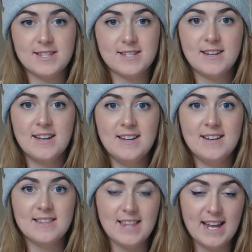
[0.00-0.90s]
It's
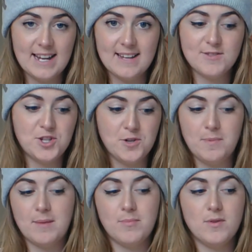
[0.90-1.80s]
letting 2
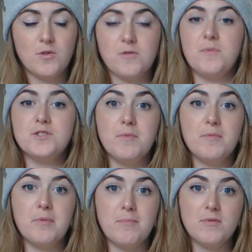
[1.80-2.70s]
people or
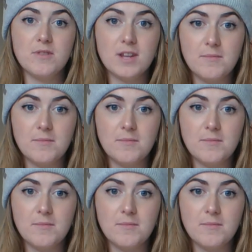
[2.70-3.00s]
multiple people